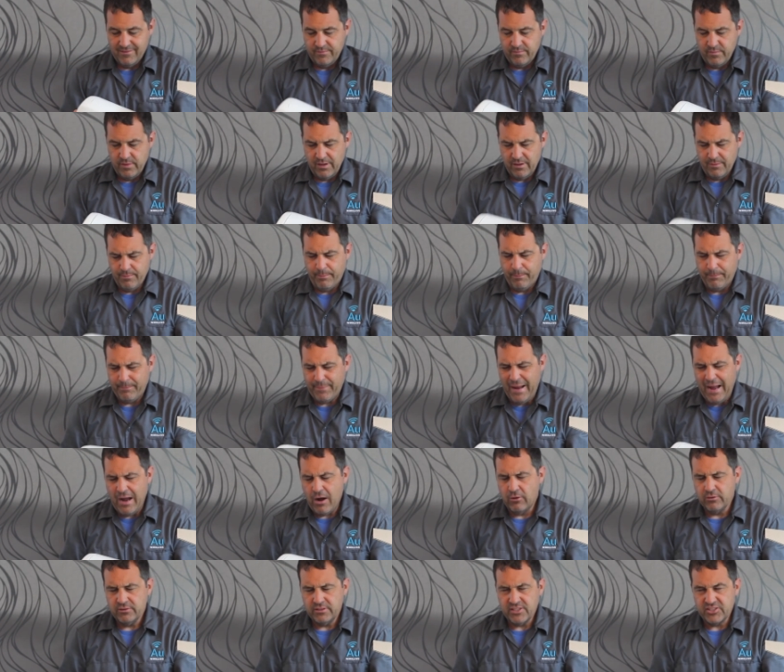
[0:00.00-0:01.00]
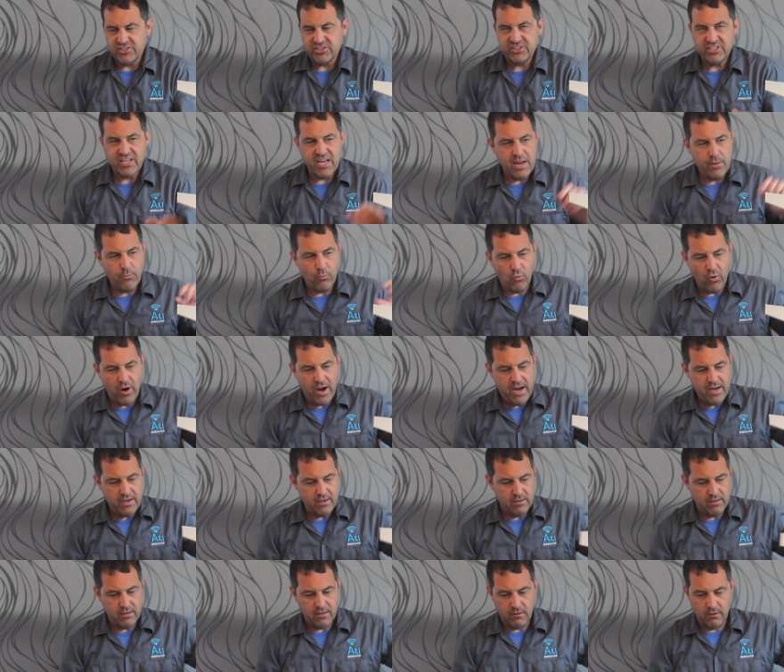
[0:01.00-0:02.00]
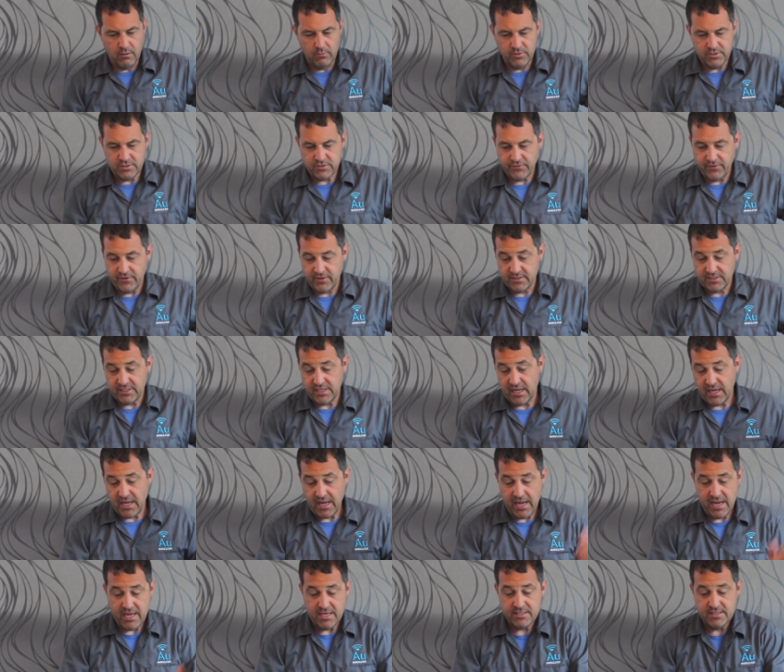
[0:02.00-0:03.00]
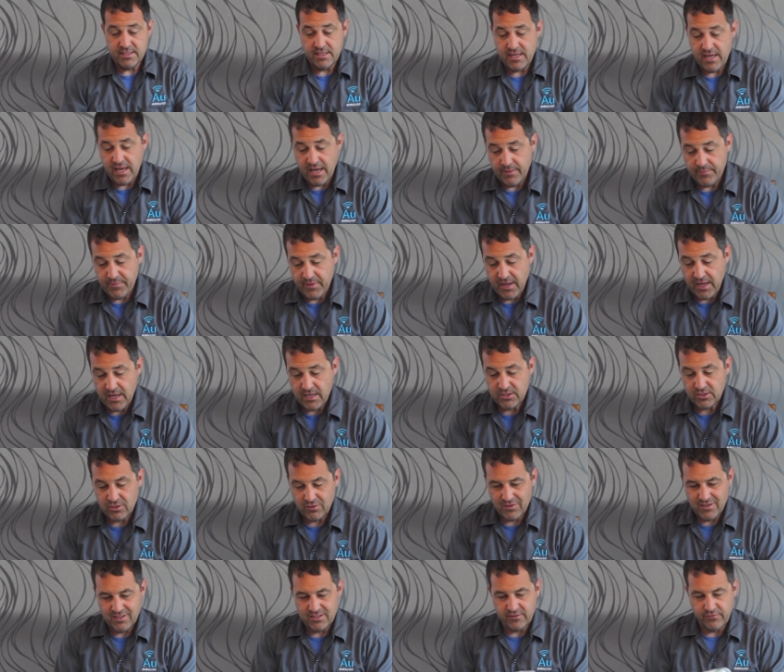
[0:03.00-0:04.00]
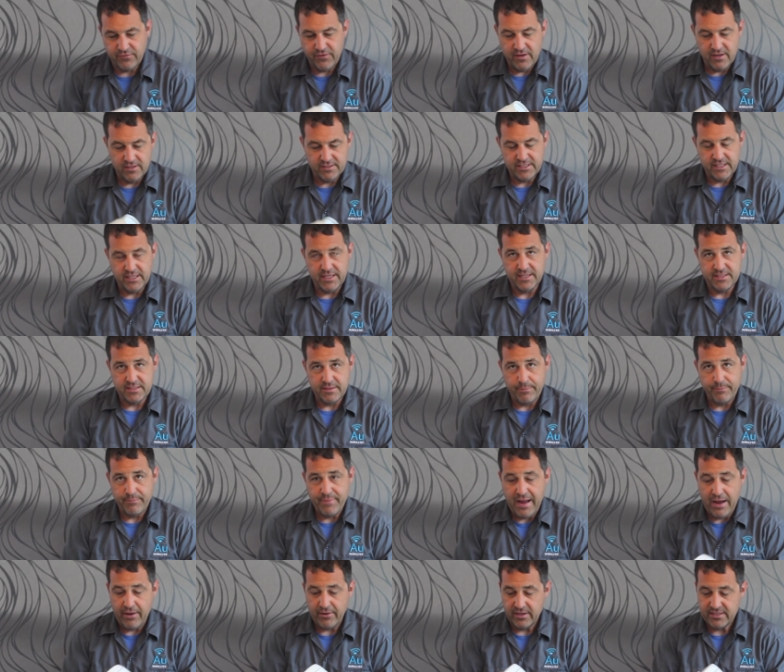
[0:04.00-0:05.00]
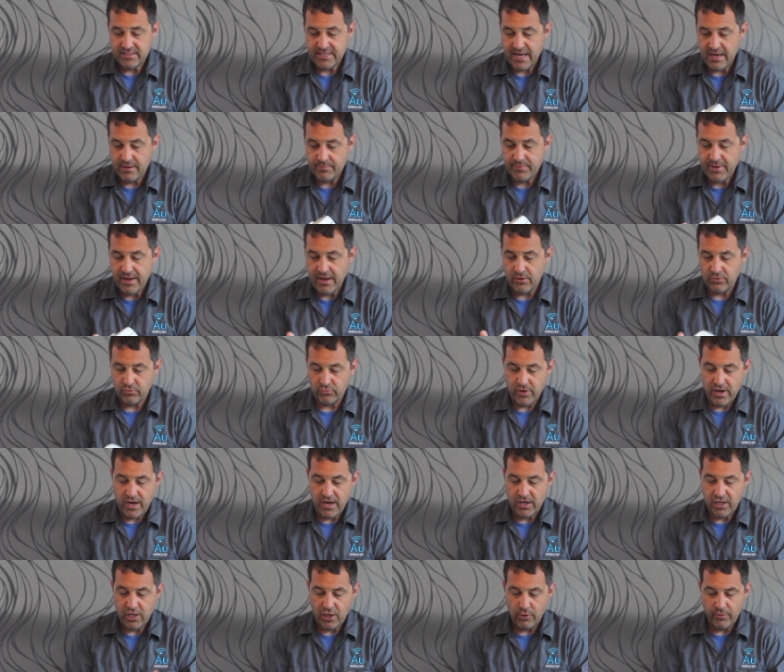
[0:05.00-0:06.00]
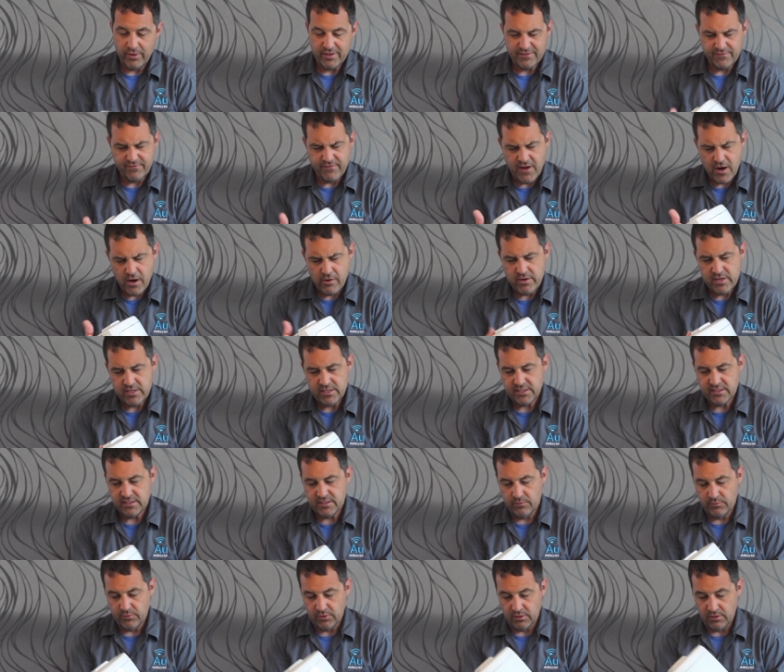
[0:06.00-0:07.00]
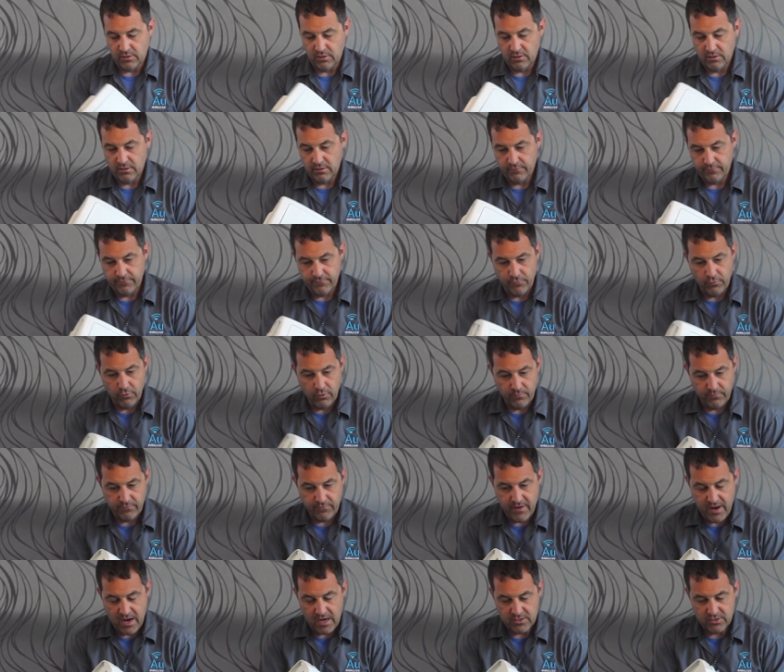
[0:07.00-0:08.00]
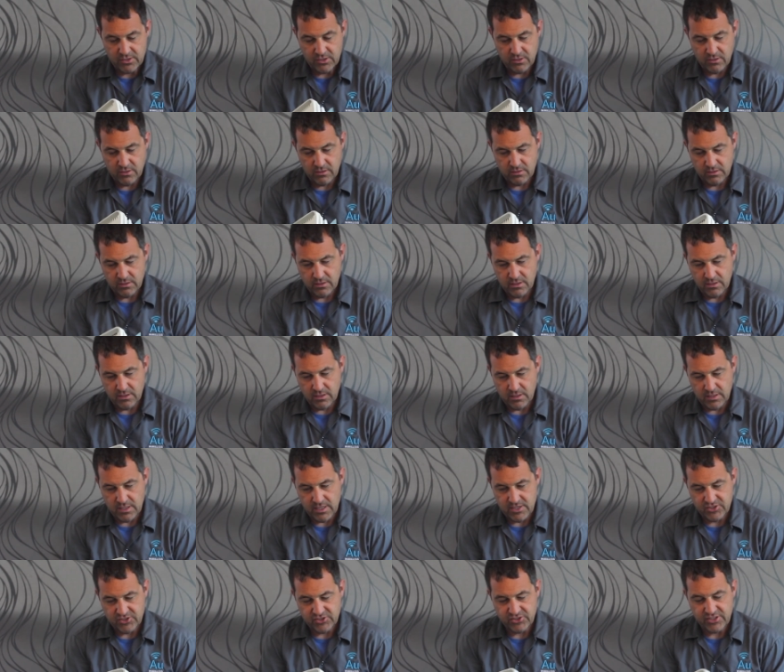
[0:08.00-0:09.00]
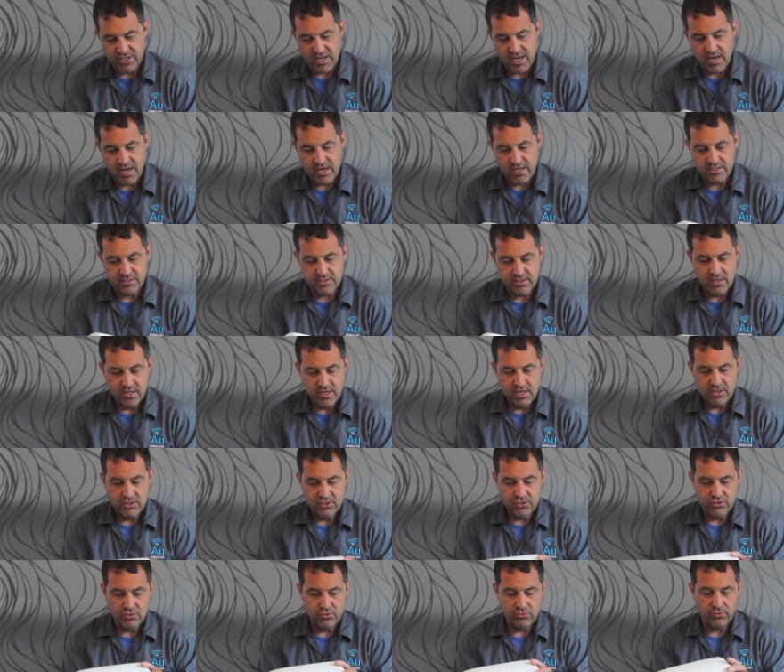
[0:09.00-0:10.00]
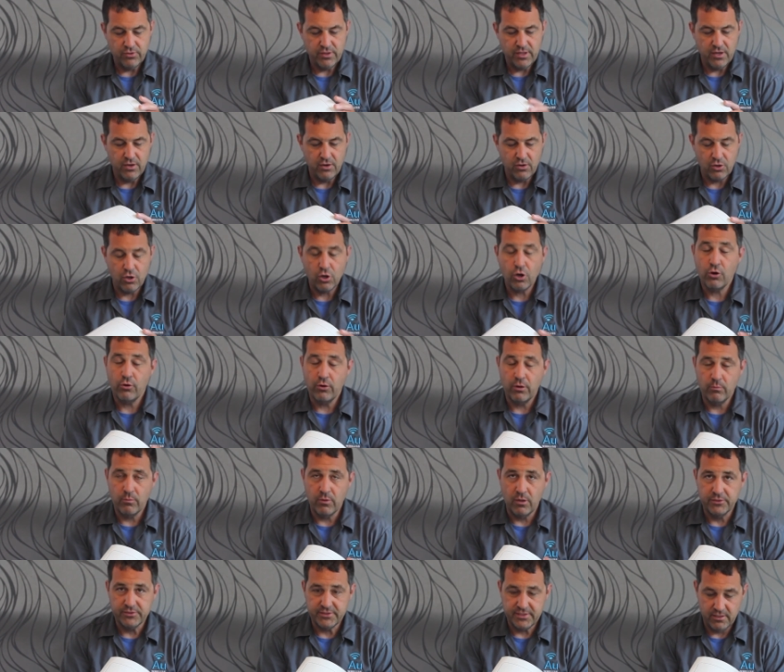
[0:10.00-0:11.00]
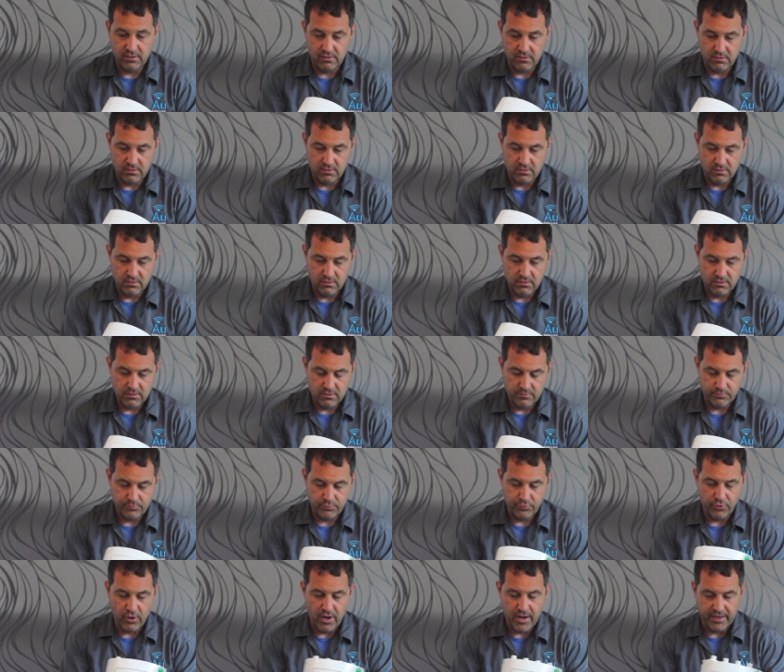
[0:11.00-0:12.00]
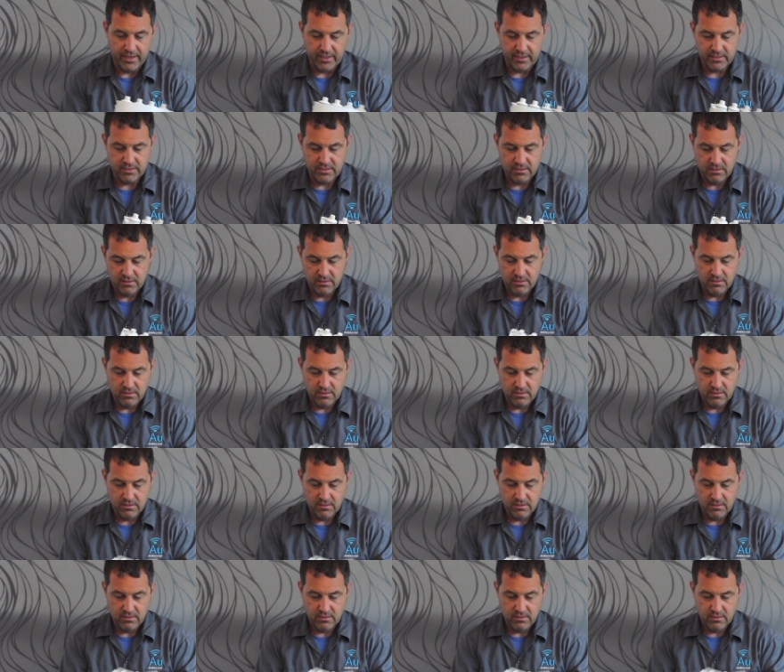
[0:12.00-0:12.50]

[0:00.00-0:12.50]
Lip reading: About the same weight, it almost feels like, as the AP, so this feels like it's about a 10-pound radio. It's very similar form factor and size to their current multi-haul product.